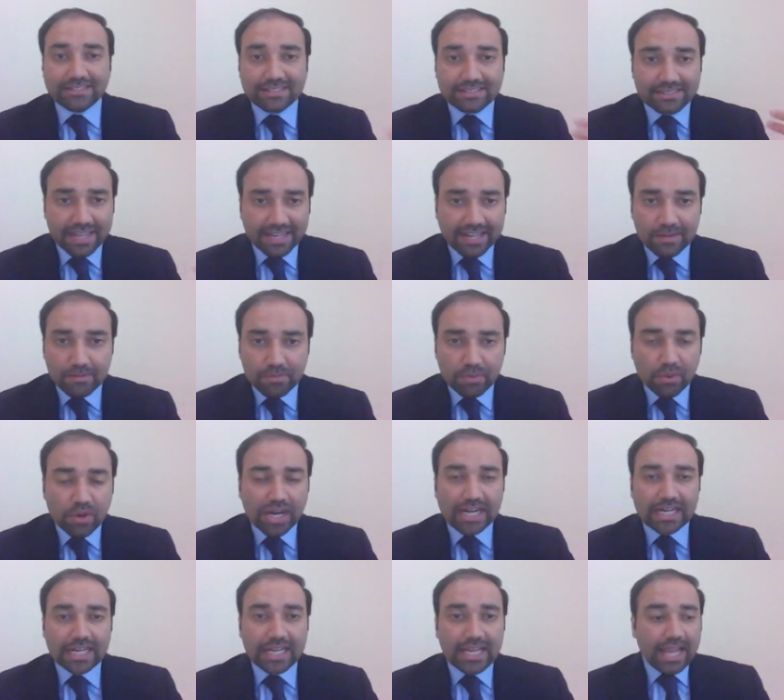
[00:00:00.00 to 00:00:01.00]
the second
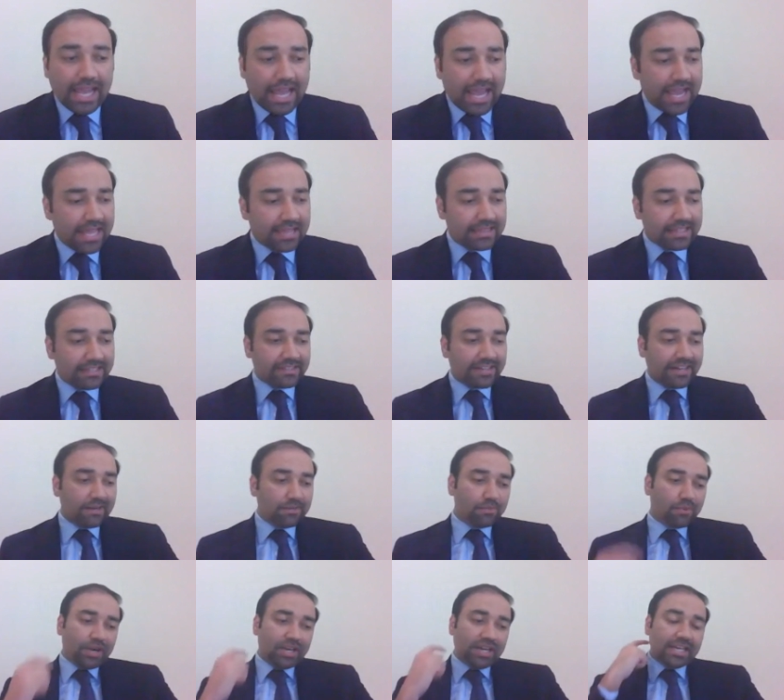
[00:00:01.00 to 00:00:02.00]
point. And the third
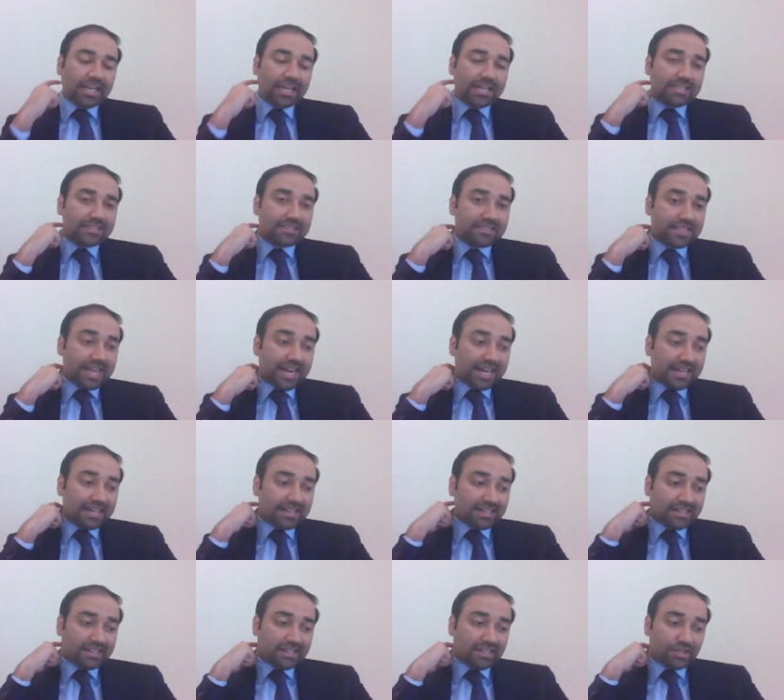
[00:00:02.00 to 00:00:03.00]
point is that uh,
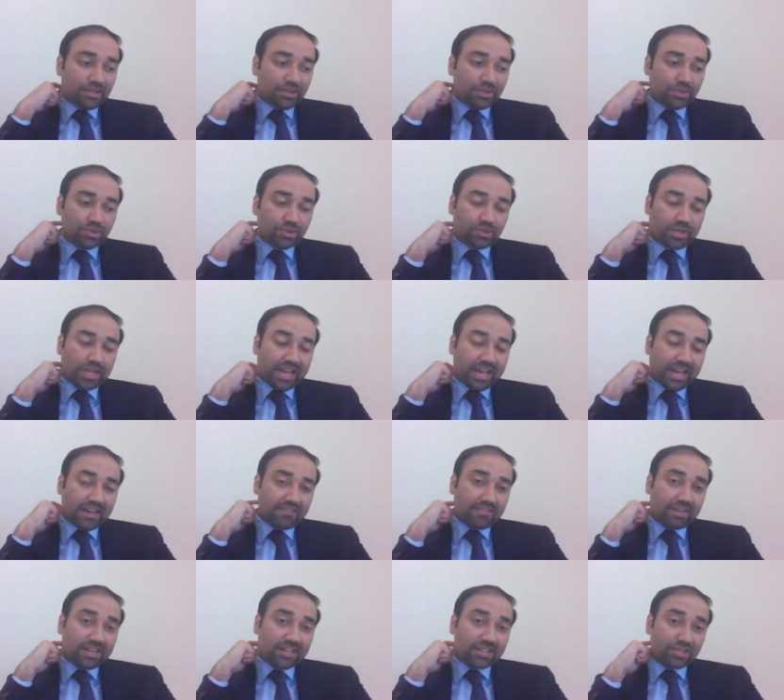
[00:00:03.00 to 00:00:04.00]
you should have
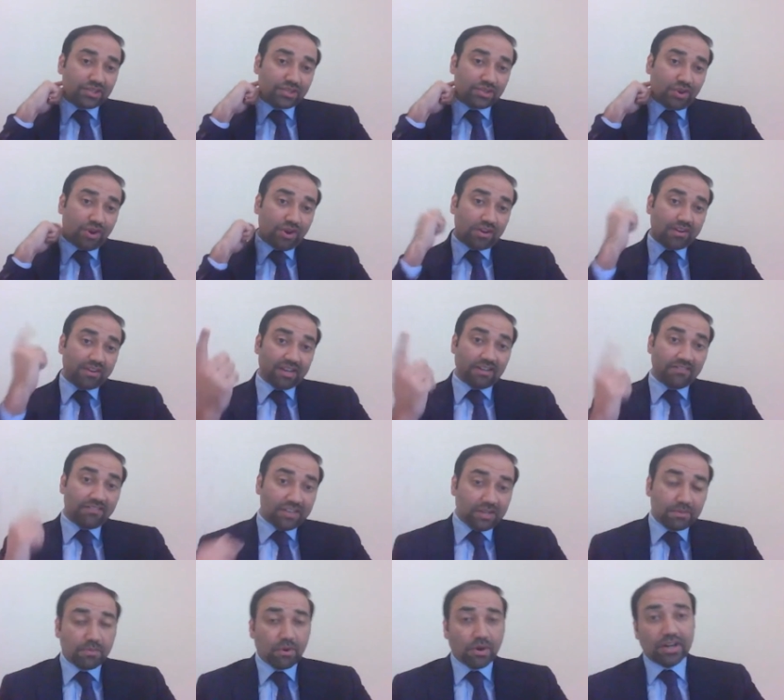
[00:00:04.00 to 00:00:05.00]
a strong
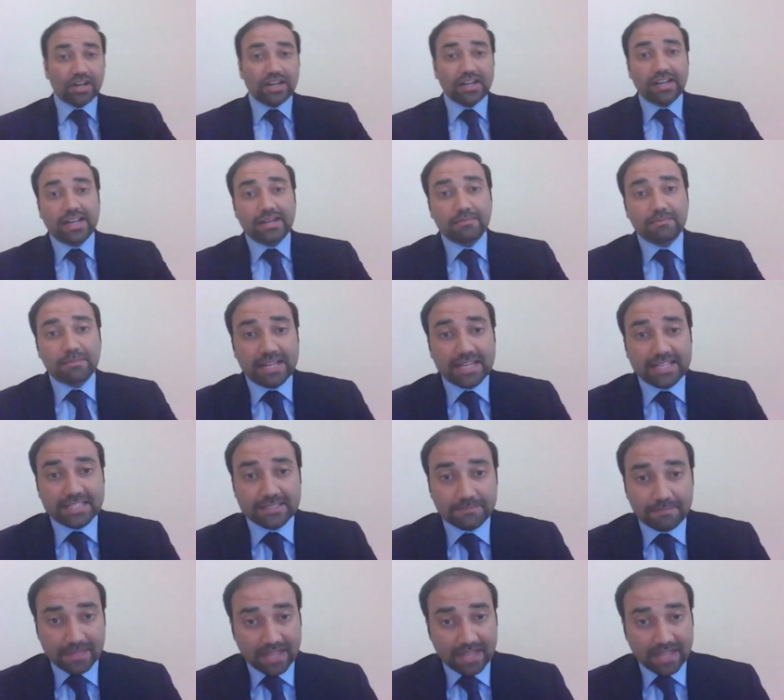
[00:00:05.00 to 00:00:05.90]
revenue model in place.